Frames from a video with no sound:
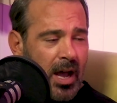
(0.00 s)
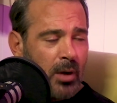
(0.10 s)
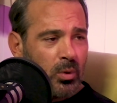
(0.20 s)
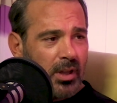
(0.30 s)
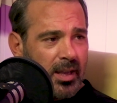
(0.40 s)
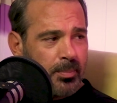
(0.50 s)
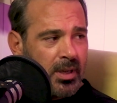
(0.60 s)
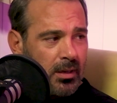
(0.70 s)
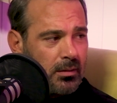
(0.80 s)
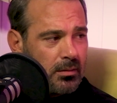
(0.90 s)
I were like
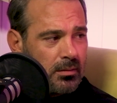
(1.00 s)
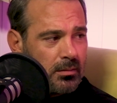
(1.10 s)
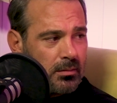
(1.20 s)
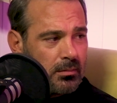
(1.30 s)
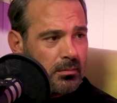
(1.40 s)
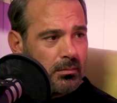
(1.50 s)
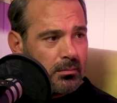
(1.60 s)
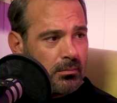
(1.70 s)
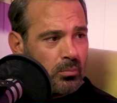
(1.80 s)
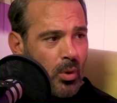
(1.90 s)
Pete,
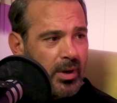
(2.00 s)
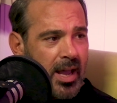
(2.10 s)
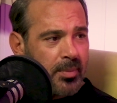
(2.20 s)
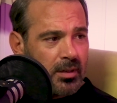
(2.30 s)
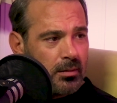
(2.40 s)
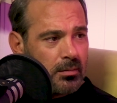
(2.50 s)
what would happen?